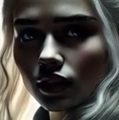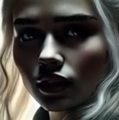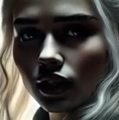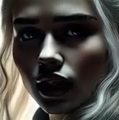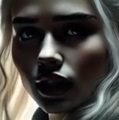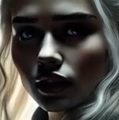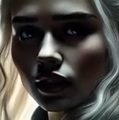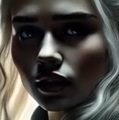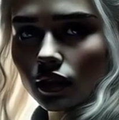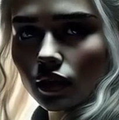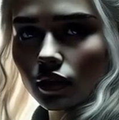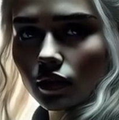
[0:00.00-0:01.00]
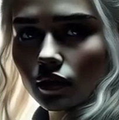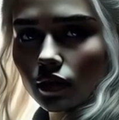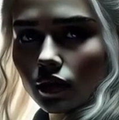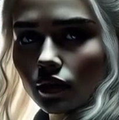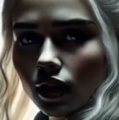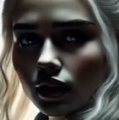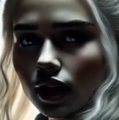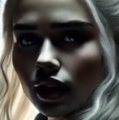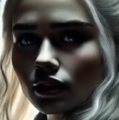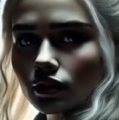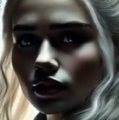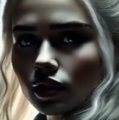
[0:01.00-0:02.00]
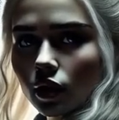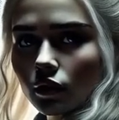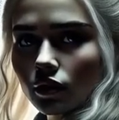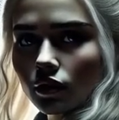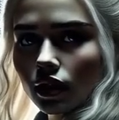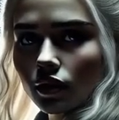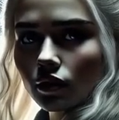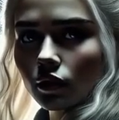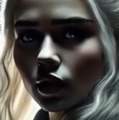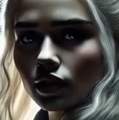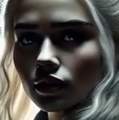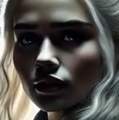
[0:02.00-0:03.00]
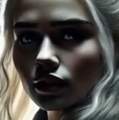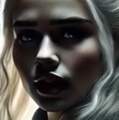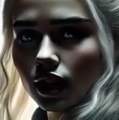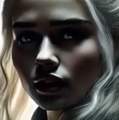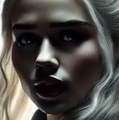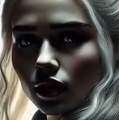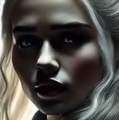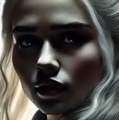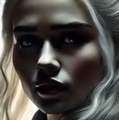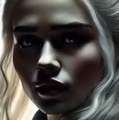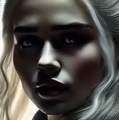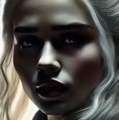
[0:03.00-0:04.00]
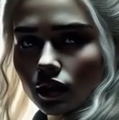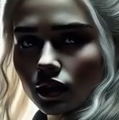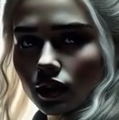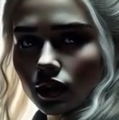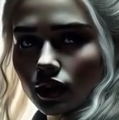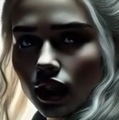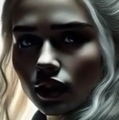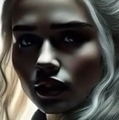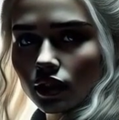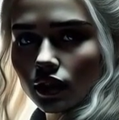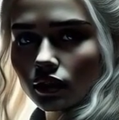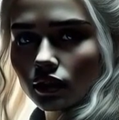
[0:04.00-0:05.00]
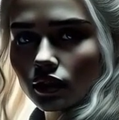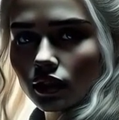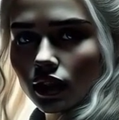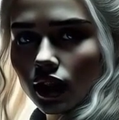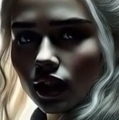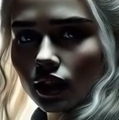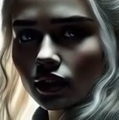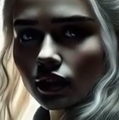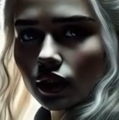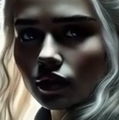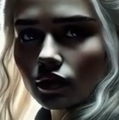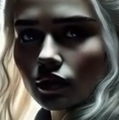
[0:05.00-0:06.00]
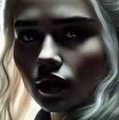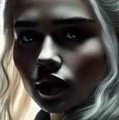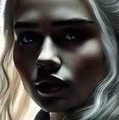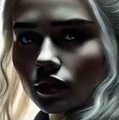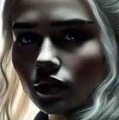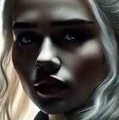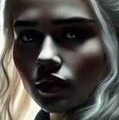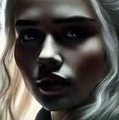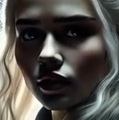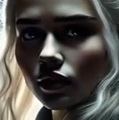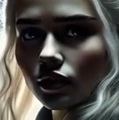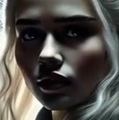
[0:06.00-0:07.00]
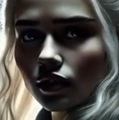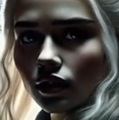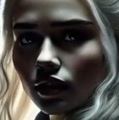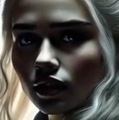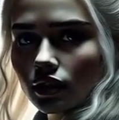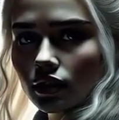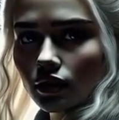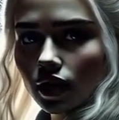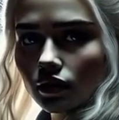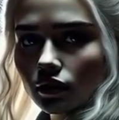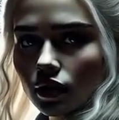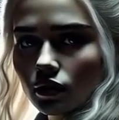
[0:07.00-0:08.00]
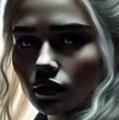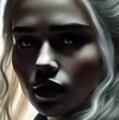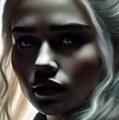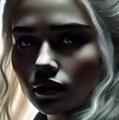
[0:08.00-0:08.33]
to the memory of her forebears, and especially to her own will. She recalled the unspeakable suffering she had already conquered in her life.